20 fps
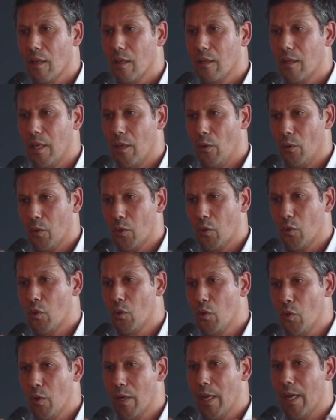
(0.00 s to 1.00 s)
They also
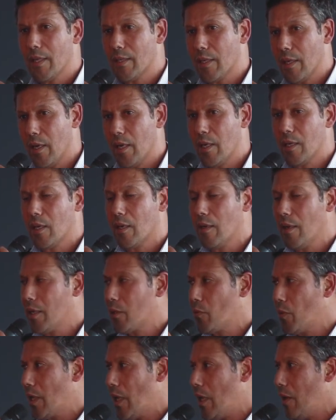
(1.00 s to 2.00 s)
do that and
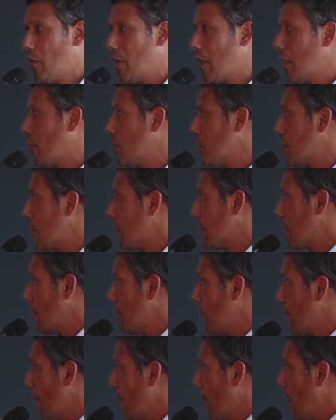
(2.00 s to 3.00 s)
integrate with our
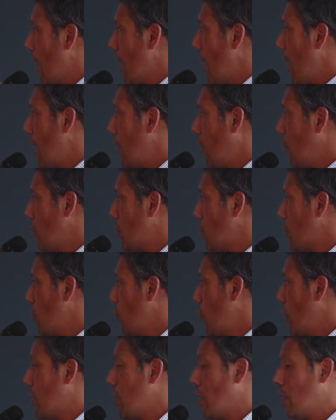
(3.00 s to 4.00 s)
ecosystem. And also
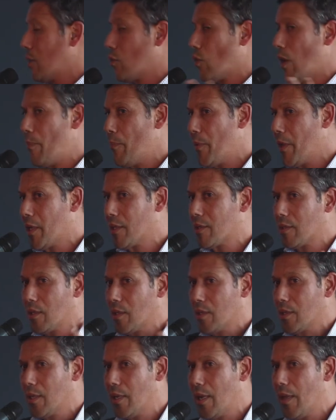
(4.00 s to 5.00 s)
with Tropics
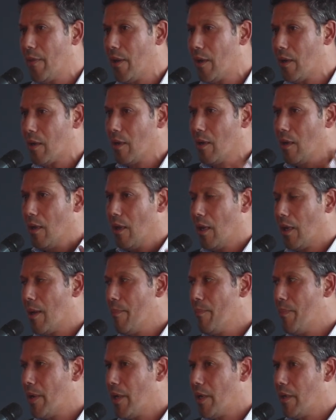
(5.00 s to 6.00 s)
is another
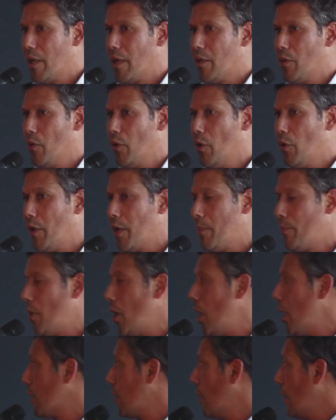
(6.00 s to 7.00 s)
company, they do
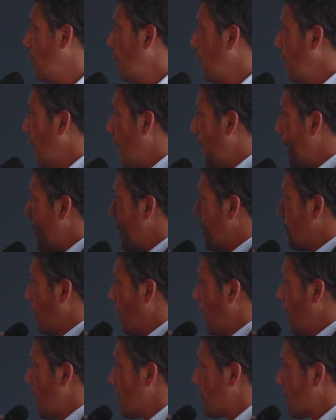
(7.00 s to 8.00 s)
honeypot. And then the
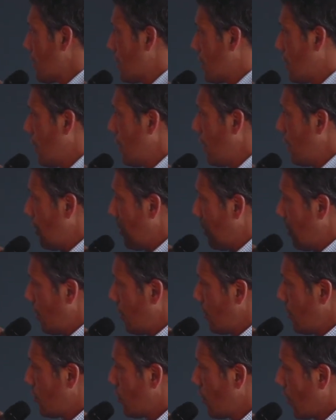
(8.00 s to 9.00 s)
last is
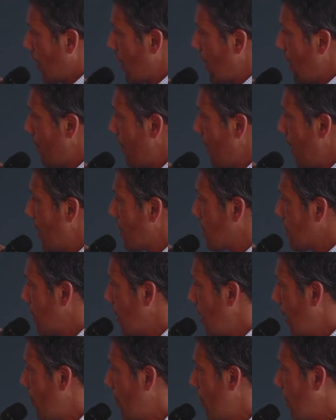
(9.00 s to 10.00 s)
talking about
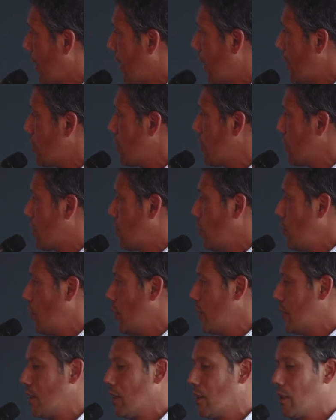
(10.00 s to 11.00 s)
the application
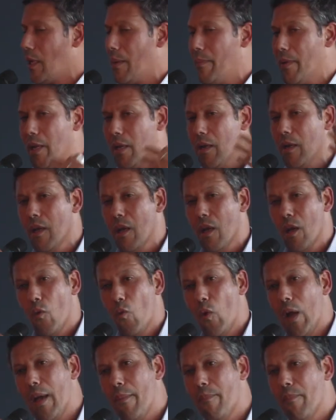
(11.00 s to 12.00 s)
security. I mean,
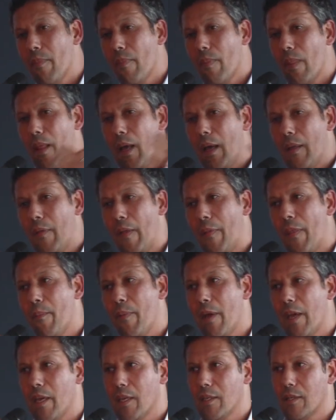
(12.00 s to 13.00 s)
web,
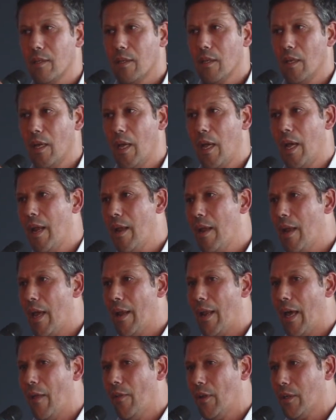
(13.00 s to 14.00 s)
database, and
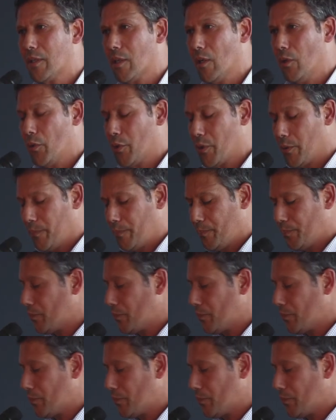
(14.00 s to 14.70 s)
other solution.